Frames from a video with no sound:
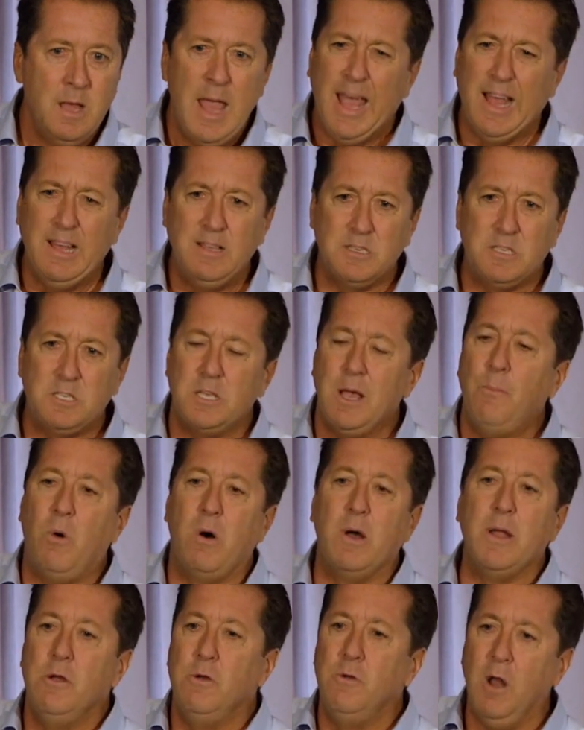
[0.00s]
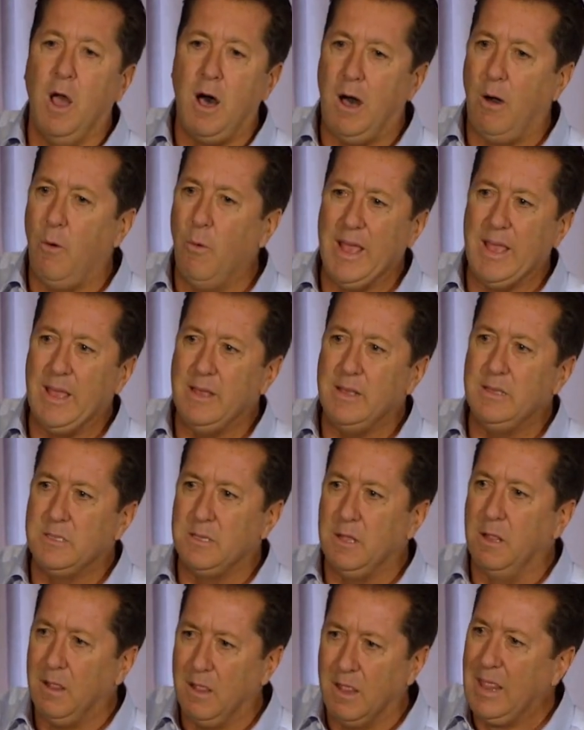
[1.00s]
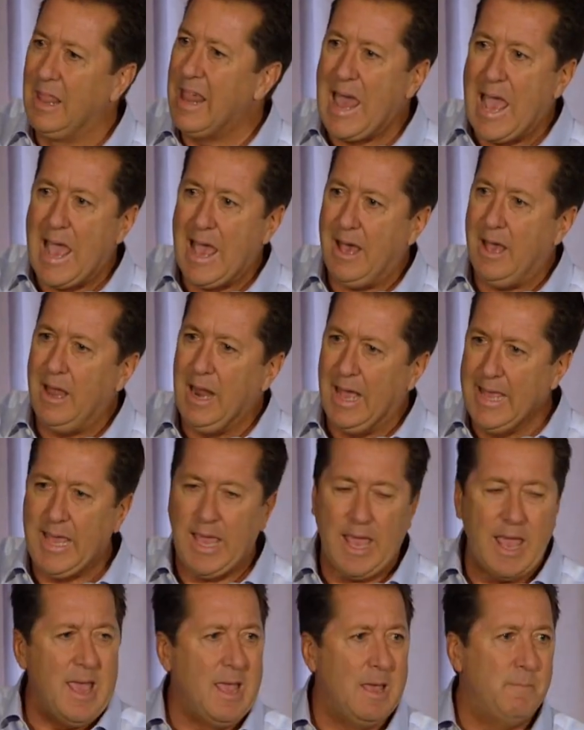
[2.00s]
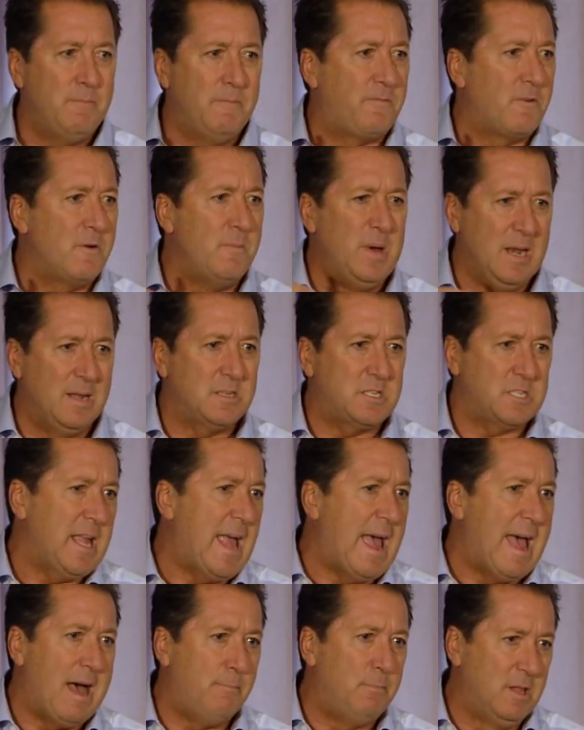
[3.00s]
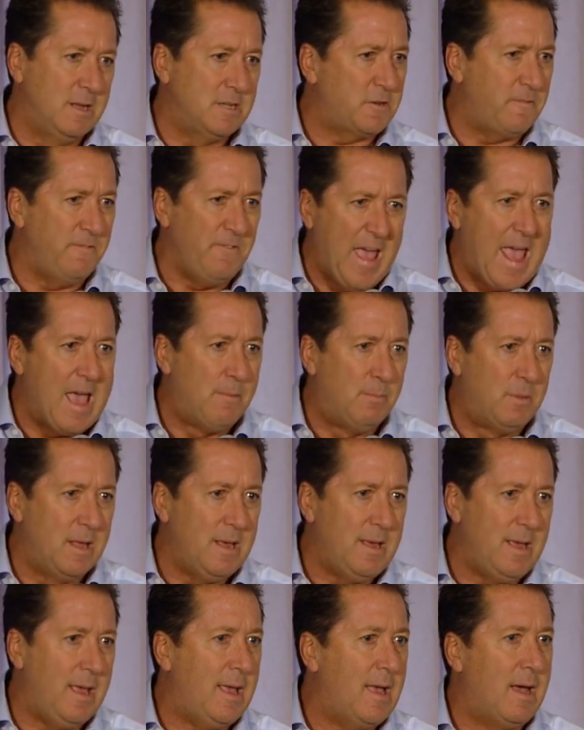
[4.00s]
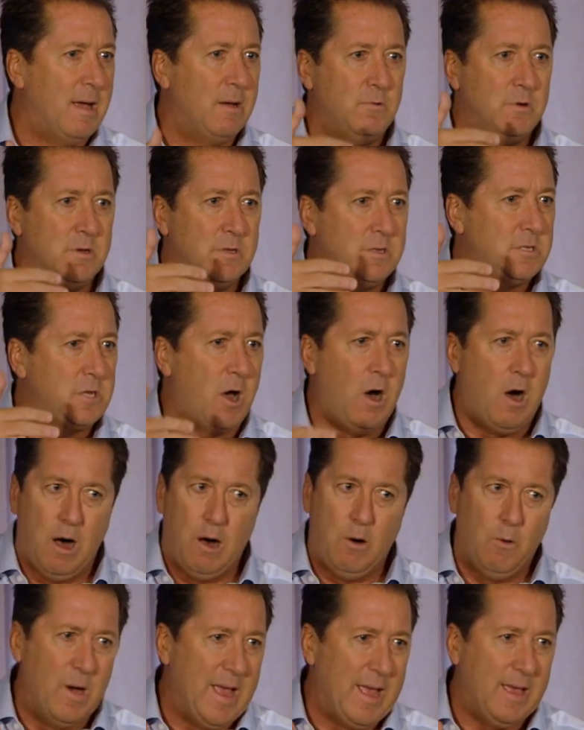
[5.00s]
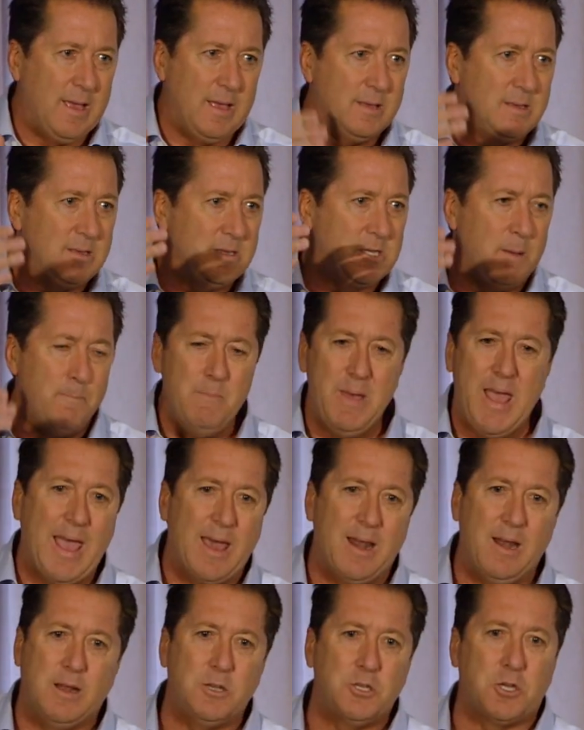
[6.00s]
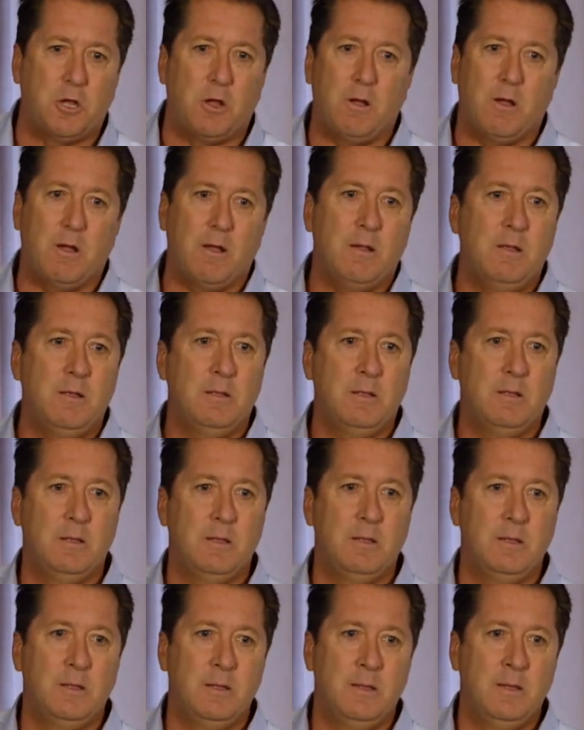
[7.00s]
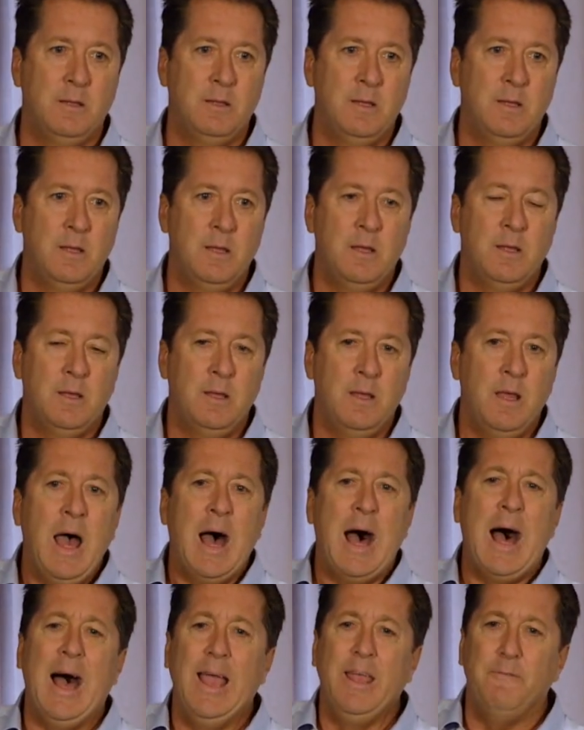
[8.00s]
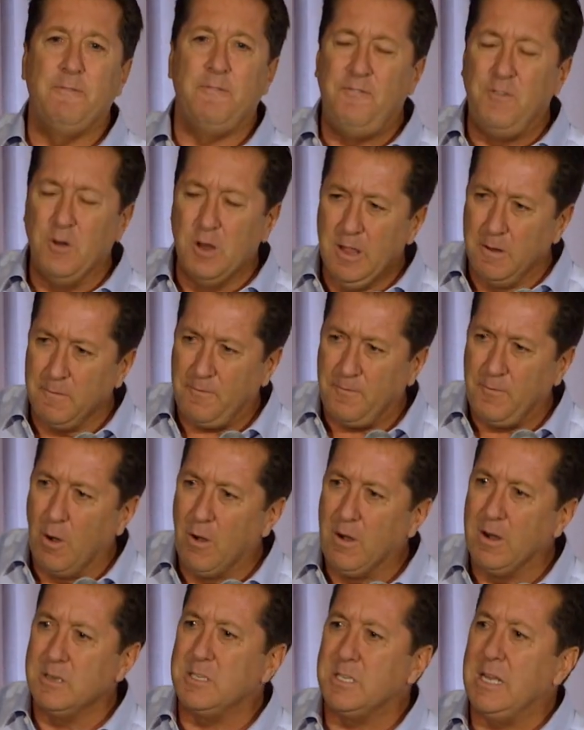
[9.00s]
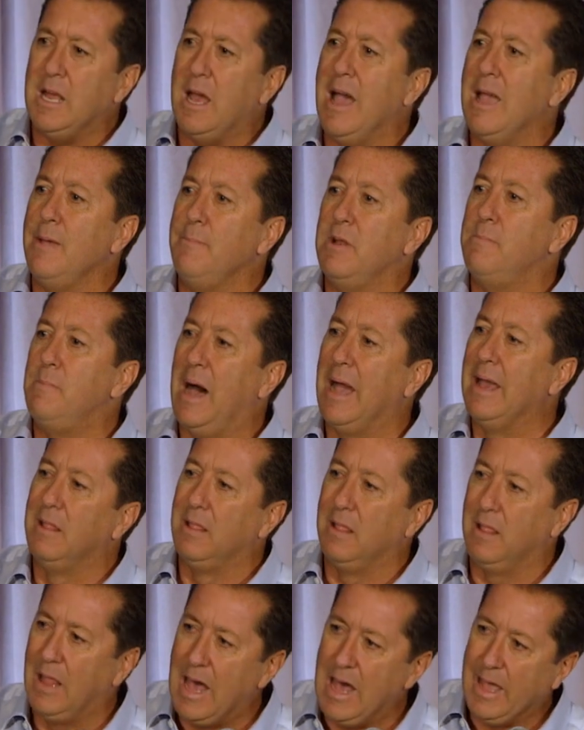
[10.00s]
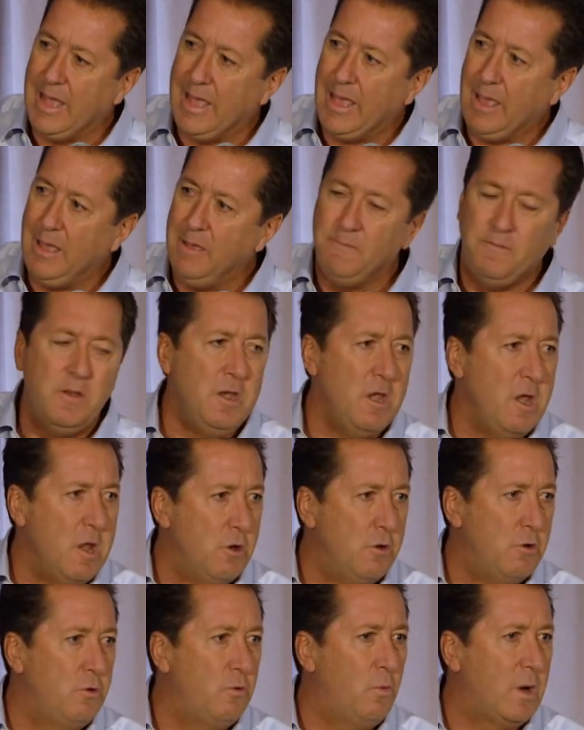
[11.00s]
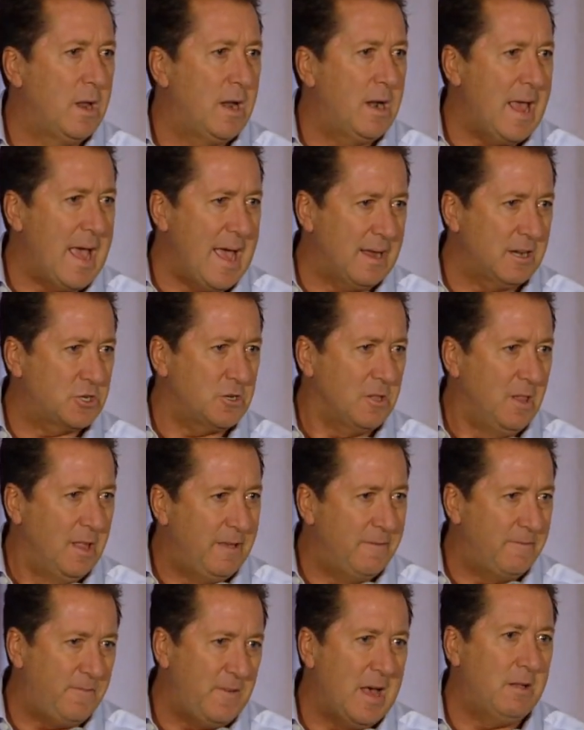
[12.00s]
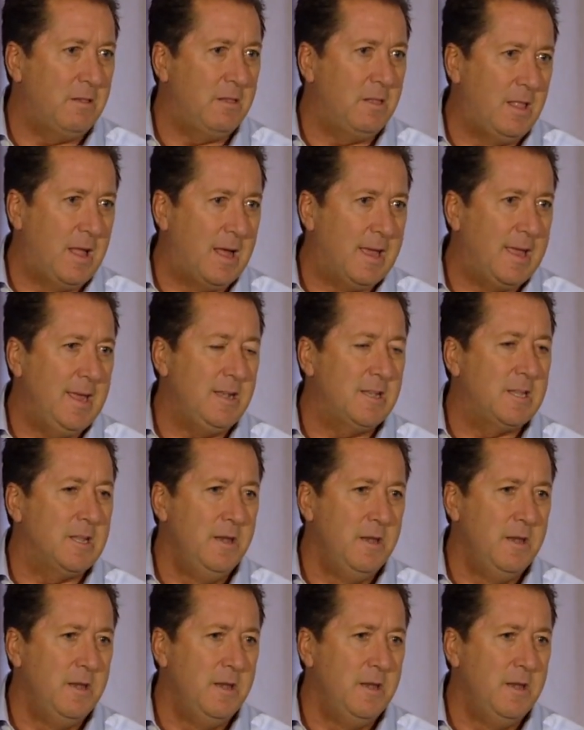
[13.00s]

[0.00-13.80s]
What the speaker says: as someone who'd always led, I came from an established family. I was always a manager. I, for the first time in my life, knew what it actually felt like to